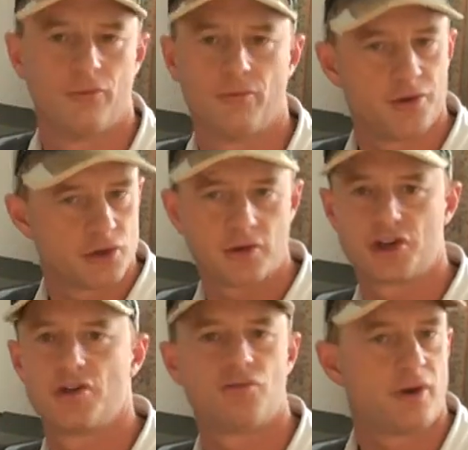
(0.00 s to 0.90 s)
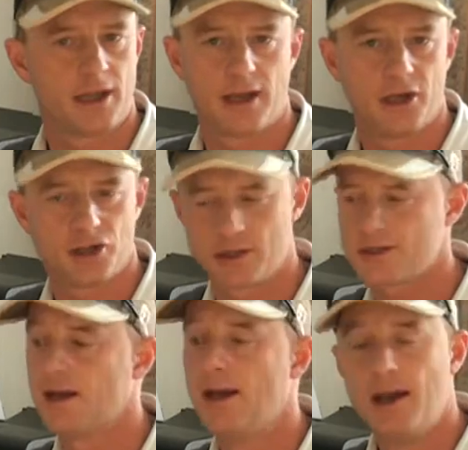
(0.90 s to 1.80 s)
restrictions,
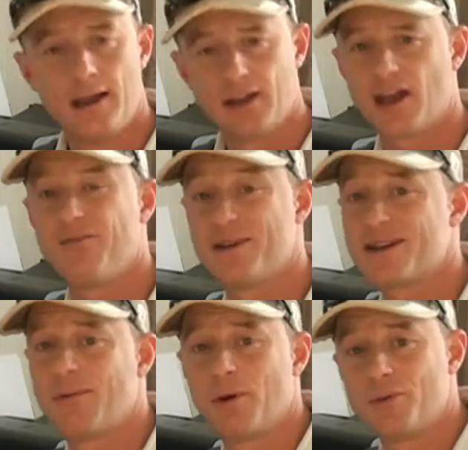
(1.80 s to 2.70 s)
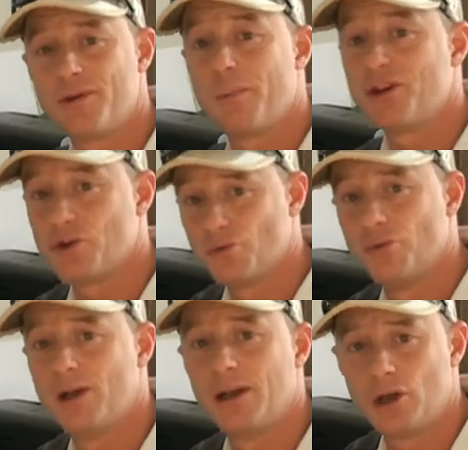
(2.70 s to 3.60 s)
regulations, and the government's come up with a bunch of
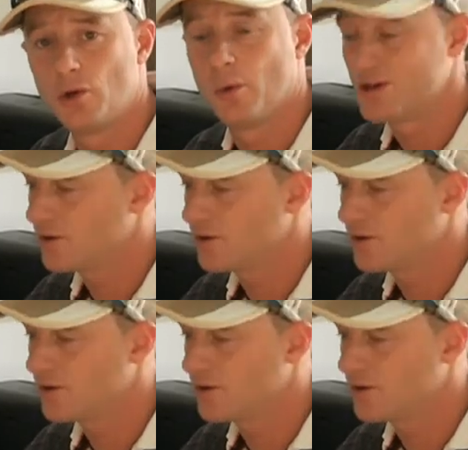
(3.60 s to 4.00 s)
really good ones.